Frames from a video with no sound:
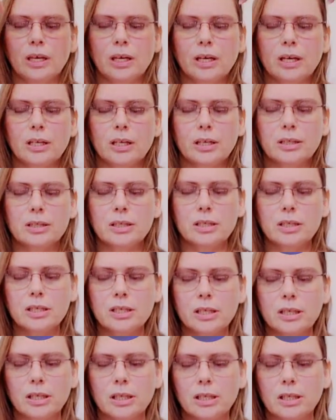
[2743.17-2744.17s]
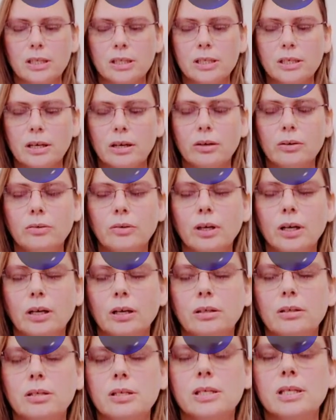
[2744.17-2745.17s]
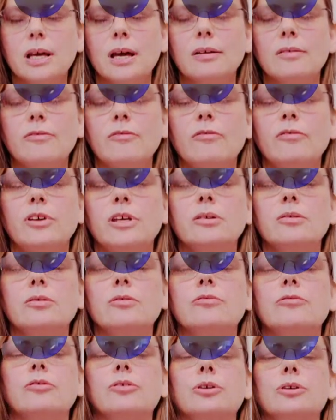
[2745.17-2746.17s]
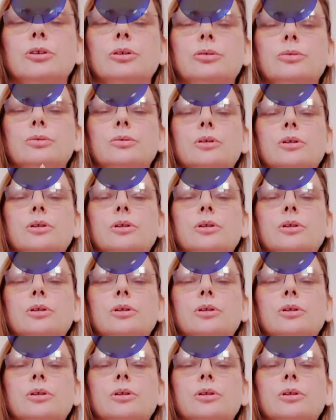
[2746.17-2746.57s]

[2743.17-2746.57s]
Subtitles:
Connecting to the indigo, how does that feel for you?